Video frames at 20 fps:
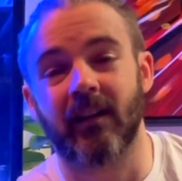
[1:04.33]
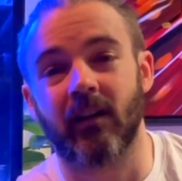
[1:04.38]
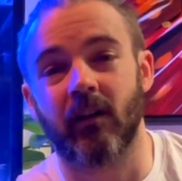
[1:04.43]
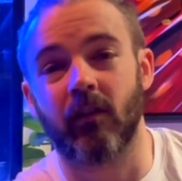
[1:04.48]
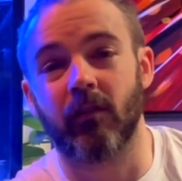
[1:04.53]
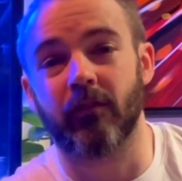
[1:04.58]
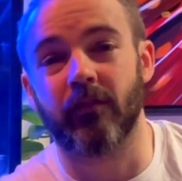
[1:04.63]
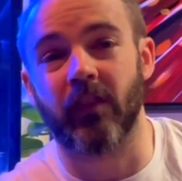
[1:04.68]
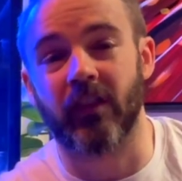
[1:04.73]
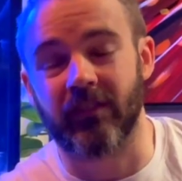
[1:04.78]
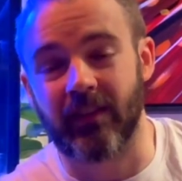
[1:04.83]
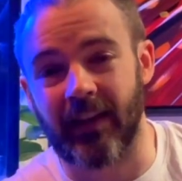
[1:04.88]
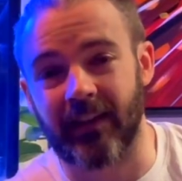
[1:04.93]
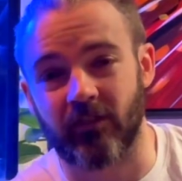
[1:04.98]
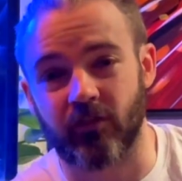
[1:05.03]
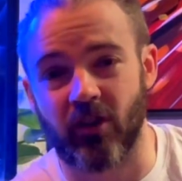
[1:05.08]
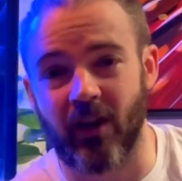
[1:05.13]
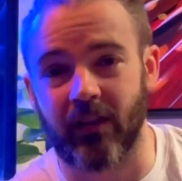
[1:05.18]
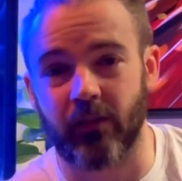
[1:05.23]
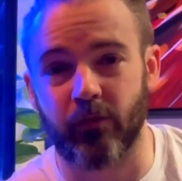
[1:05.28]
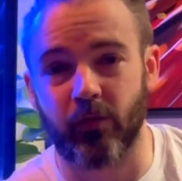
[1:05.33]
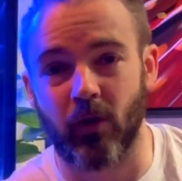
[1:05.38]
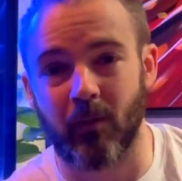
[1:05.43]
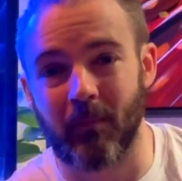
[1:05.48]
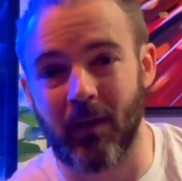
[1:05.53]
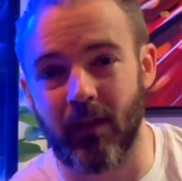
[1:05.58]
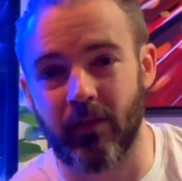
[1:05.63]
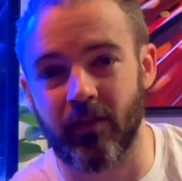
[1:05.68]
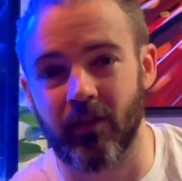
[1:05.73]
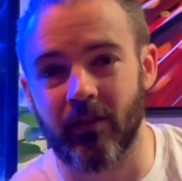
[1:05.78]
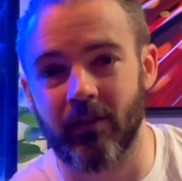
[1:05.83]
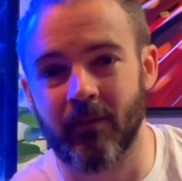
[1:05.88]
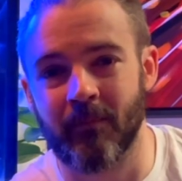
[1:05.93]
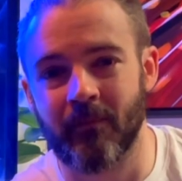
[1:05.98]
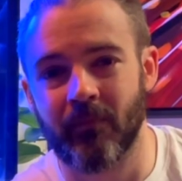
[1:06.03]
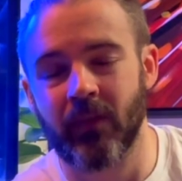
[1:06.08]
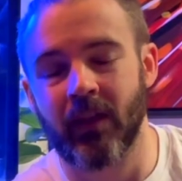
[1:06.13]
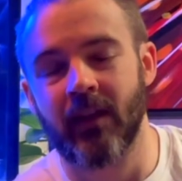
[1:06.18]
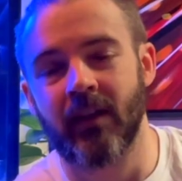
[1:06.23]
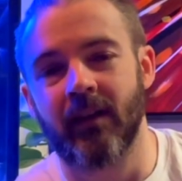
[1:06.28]
of the tank transfer method.
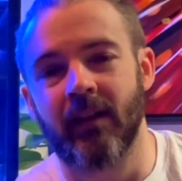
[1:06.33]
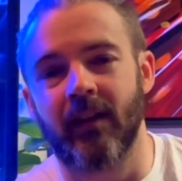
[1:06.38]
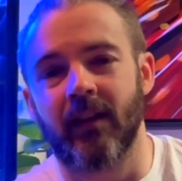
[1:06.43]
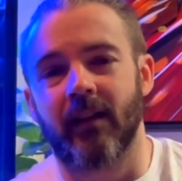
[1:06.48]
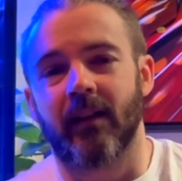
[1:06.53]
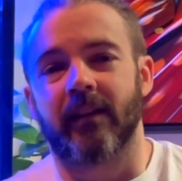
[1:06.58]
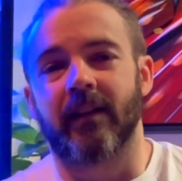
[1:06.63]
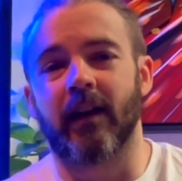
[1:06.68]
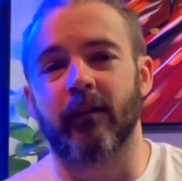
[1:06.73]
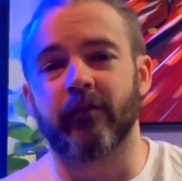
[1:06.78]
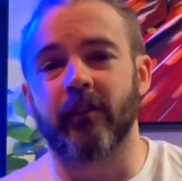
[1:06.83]
Now,